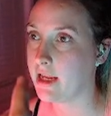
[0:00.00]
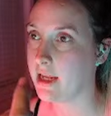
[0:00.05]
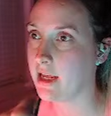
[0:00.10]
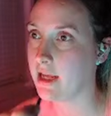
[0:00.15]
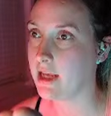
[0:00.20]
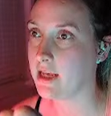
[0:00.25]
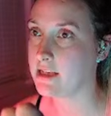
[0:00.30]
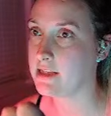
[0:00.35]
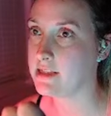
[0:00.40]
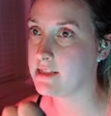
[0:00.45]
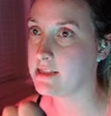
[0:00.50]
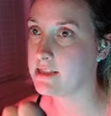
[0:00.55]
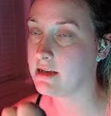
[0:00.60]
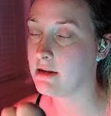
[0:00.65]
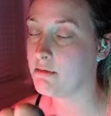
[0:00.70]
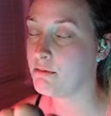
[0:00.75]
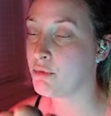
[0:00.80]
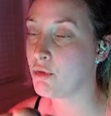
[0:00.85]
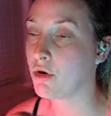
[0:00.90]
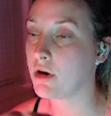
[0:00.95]
it's
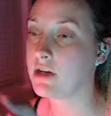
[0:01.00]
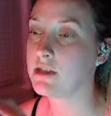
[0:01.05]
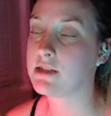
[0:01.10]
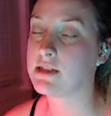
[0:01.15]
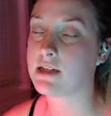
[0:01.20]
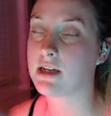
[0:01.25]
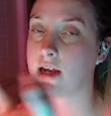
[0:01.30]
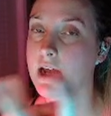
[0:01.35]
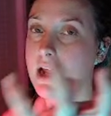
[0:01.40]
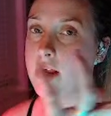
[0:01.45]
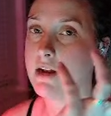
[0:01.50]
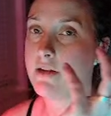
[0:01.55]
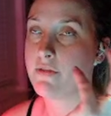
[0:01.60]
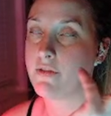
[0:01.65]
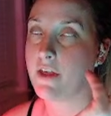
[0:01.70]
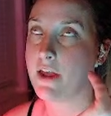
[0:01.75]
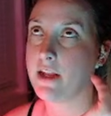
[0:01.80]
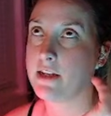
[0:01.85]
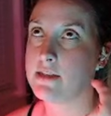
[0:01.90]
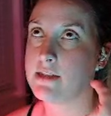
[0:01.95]
important to kind of
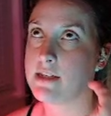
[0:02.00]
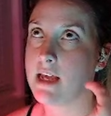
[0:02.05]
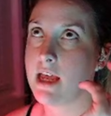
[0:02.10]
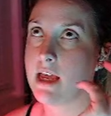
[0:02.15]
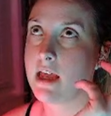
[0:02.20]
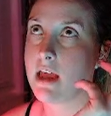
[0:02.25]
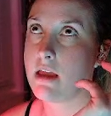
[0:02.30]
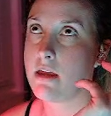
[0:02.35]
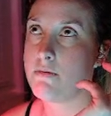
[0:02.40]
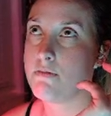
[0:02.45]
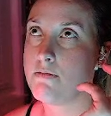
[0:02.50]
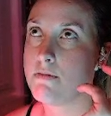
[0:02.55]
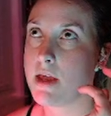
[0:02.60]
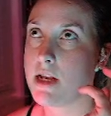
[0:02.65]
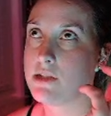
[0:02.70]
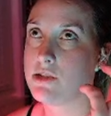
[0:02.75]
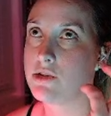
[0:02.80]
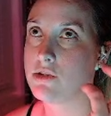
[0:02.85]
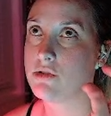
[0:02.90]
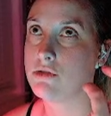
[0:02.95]
like take a
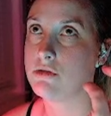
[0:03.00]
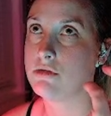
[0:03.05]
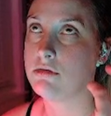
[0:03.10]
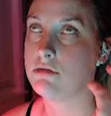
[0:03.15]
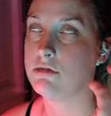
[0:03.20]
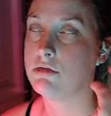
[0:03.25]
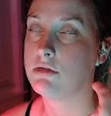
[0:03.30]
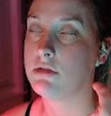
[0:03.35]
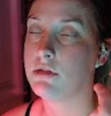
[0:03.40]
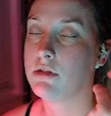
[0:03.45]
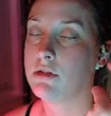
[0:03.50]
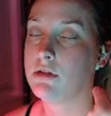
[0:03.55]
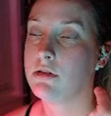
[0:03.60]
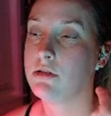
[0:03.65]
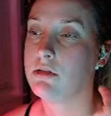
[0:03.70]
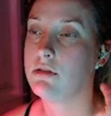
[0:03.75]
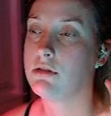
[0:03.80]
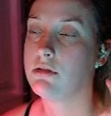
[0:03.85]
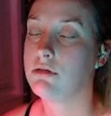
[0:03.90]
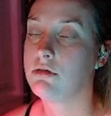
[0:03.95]
mental
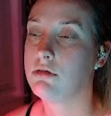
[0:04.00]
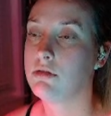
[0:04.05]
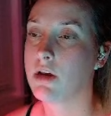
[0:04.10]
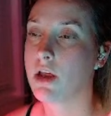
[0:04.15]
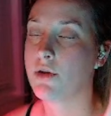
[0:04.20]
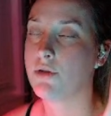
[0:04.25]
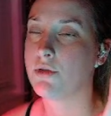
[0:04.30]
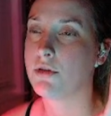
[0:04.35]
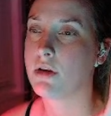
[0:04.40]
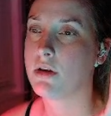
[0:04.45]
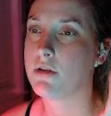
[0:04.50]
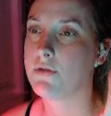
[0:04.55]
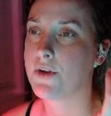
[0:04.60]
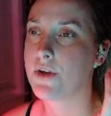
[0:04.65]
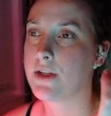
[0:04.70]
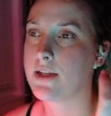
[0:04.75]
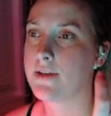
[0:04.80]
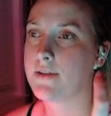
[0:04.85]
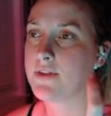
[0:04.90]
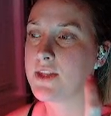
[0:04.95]
note of
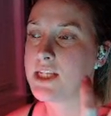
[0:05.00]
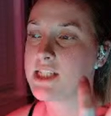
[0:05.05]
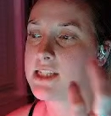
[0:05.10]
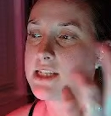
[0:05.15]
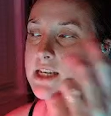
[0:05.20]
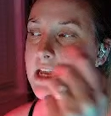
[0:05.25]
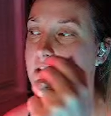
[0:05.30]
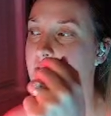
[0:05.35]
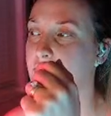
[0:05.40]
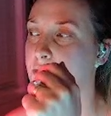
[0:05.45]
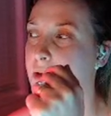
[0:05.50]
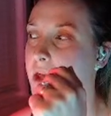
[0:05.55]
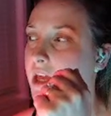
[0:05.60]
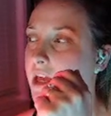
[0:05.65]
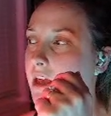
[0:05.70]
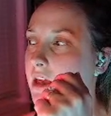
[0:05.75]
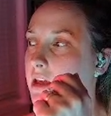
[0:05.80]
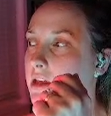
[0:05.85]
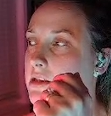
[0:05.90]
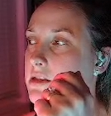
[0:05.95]
all of this stuff,
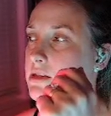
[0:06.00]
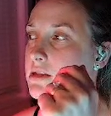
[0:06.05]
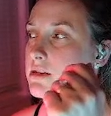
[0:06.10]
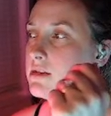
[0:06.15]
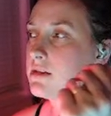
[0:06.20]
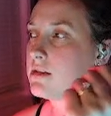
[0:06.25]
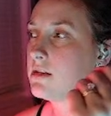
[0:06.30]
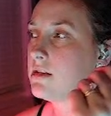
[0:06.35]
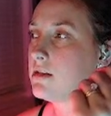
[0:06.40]
because